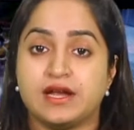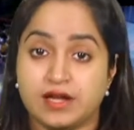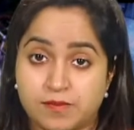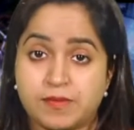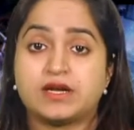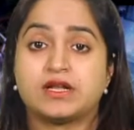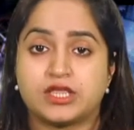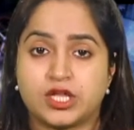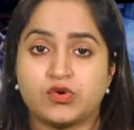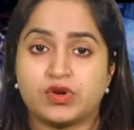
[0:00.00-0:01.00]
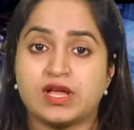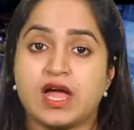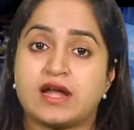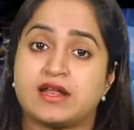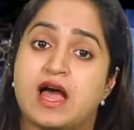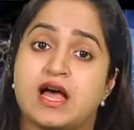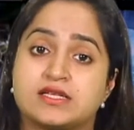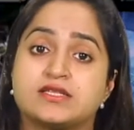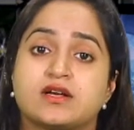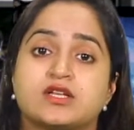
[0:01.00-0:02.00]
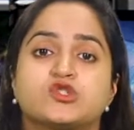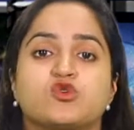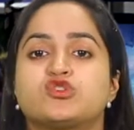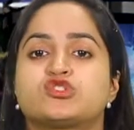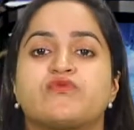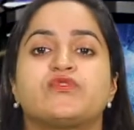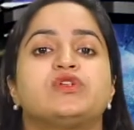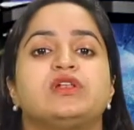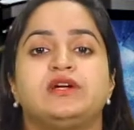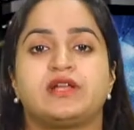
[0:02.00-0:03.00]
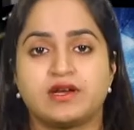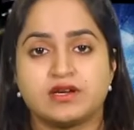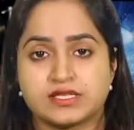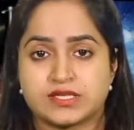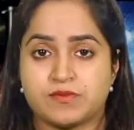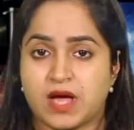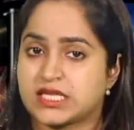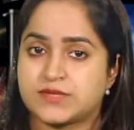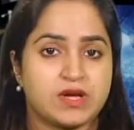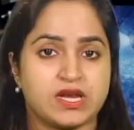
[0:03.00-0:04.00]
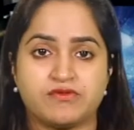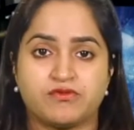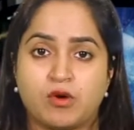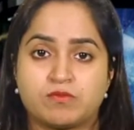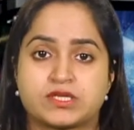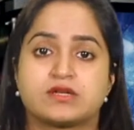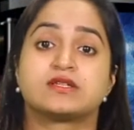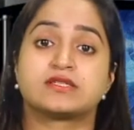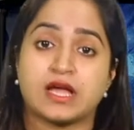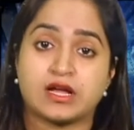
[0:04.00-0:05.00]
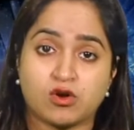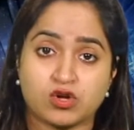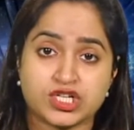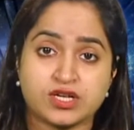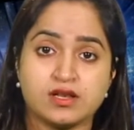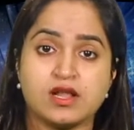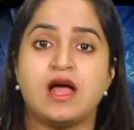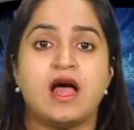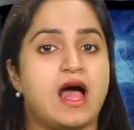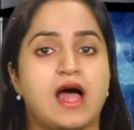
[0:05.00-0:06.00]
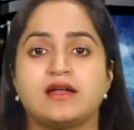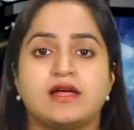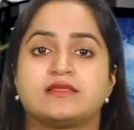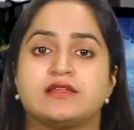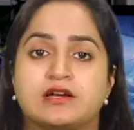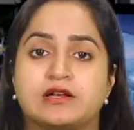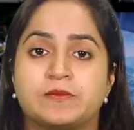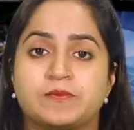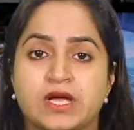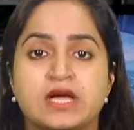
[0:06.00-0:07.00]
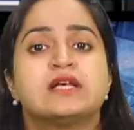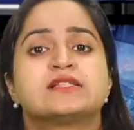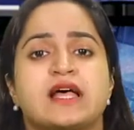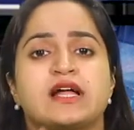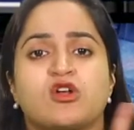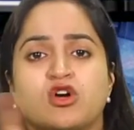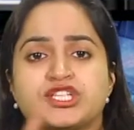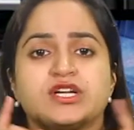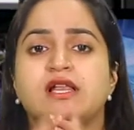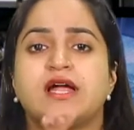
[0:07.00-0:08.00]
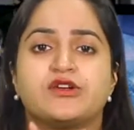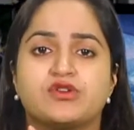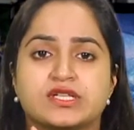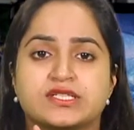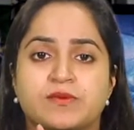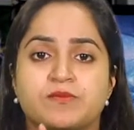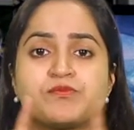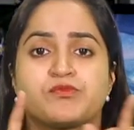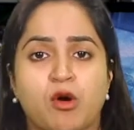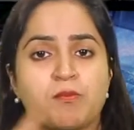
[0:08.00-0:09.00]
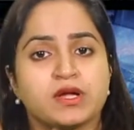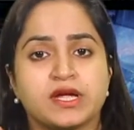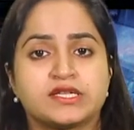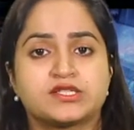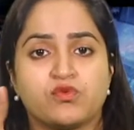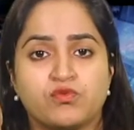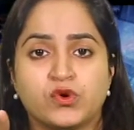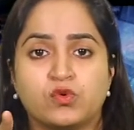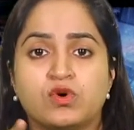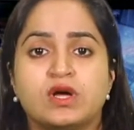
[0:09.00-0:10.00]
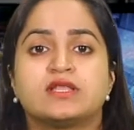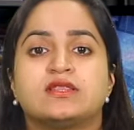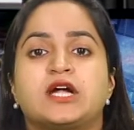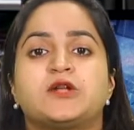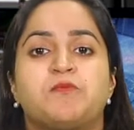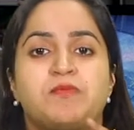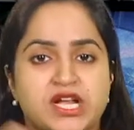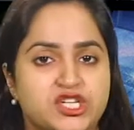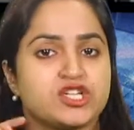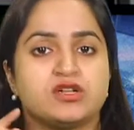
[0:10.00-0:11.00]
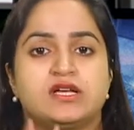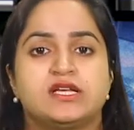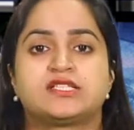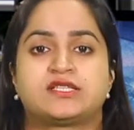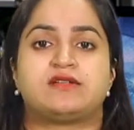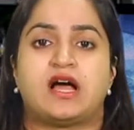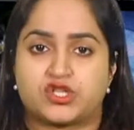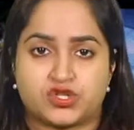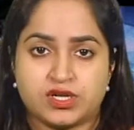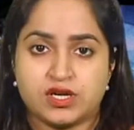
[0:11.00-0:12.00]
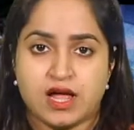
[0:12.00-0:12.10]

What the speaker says: independent theory and as a source of utilitarianism has many forms: psychological and ethical. Psychological hedonism propagates the view that pleasure is natural